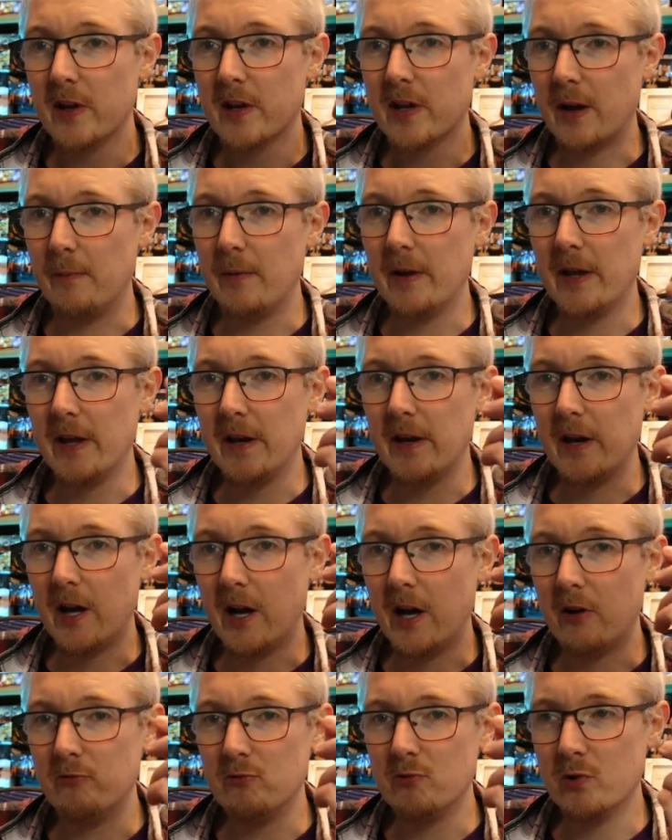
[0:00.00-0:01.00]
coming in at
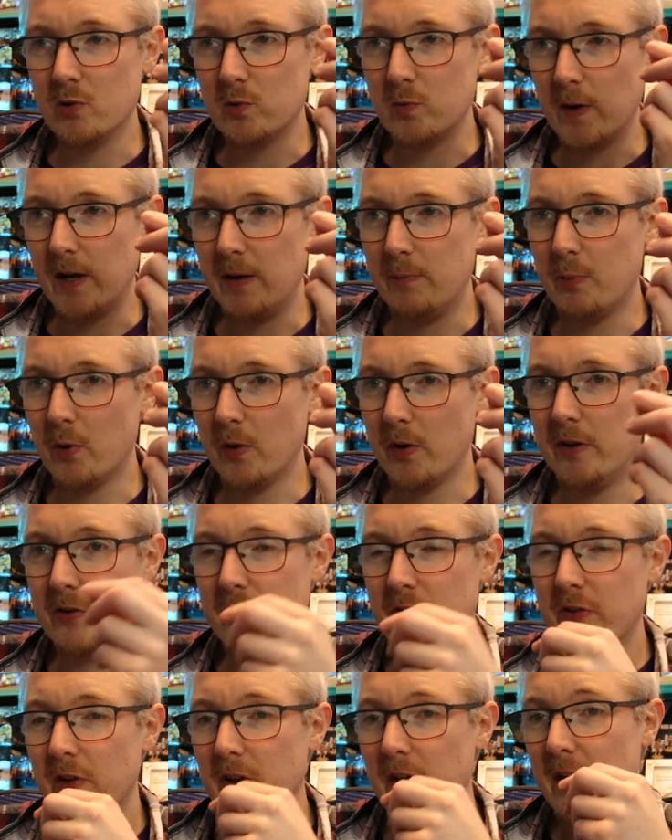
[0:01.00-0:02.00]
120
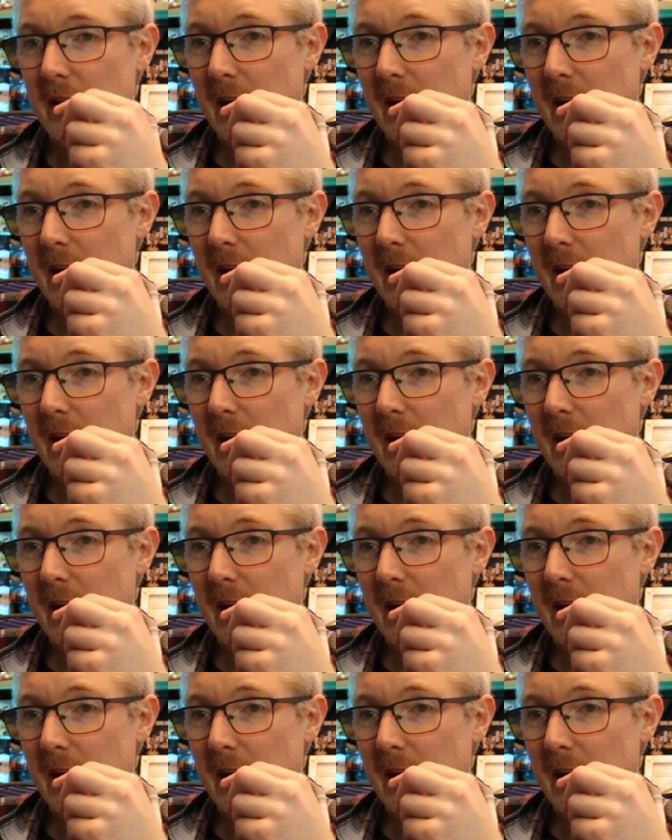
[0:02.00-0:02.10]
points.